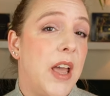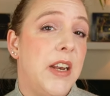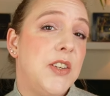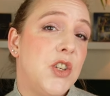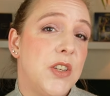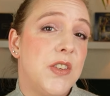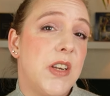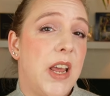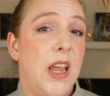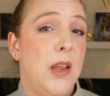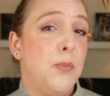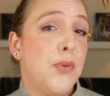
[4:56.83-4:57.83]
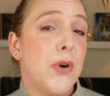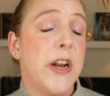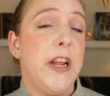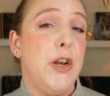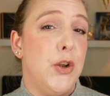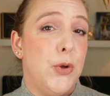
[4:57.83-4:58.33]
And it's just a
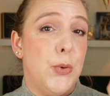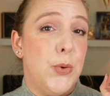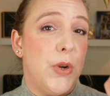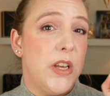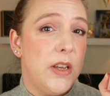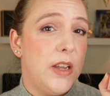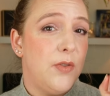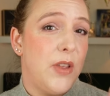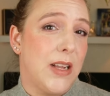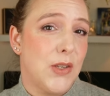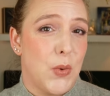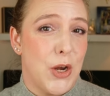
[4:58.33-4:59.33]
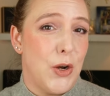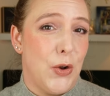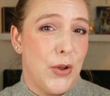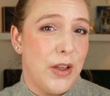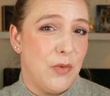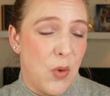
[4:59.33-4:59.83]
pretty nude, if that's what you're
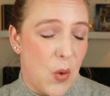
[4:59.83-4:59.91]
looking